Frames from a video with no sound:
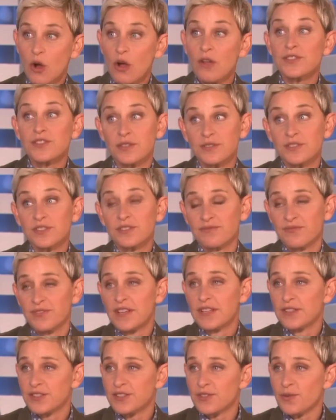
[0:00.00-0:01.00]
can, also
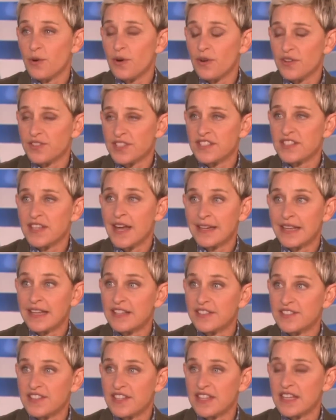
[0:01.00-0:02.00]
feed the squirrels. It's not
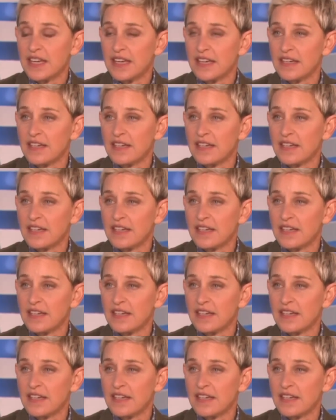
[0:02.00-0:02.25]
his thing.